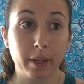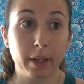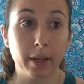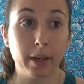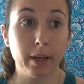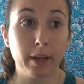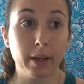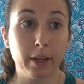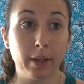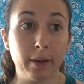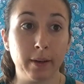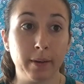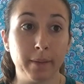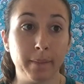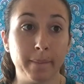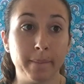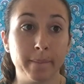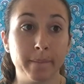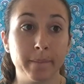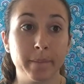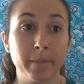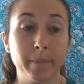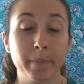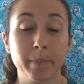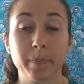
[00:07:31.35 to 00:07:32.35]

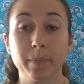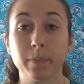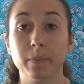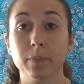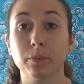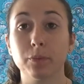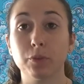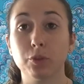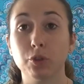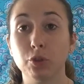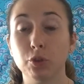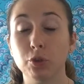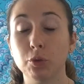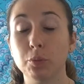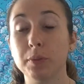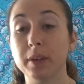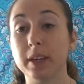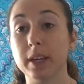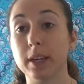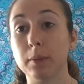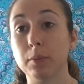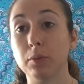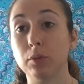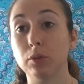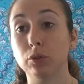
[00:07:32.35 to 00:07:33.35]
to
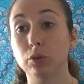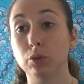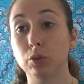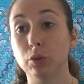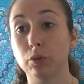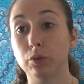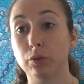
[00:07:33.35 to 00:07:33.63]
be able to